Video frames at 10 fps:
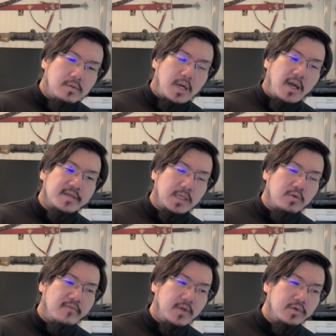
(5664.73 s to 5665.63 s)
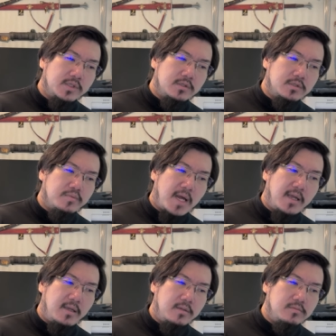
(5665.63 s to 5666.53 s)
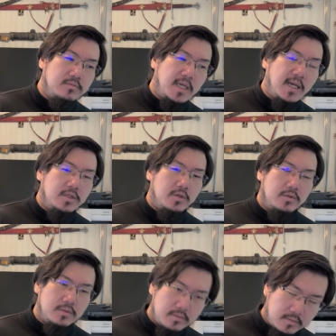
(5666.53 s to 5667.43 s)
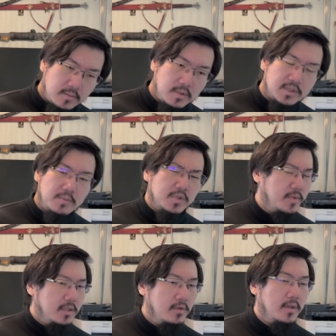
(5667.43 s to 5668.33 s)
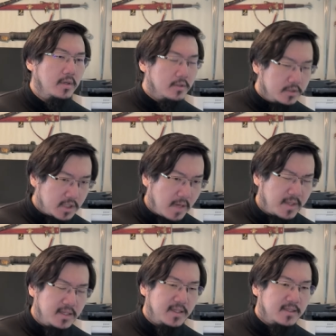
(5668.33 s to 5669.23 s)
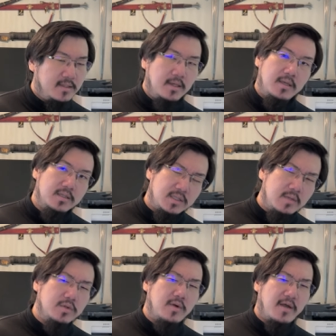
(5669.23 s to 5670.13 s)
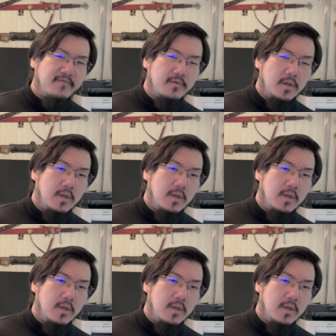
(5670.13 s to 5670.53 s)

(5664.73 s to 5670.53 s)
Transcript: I've seen reviews by alientude seems to be doing a good job, and they seem to have,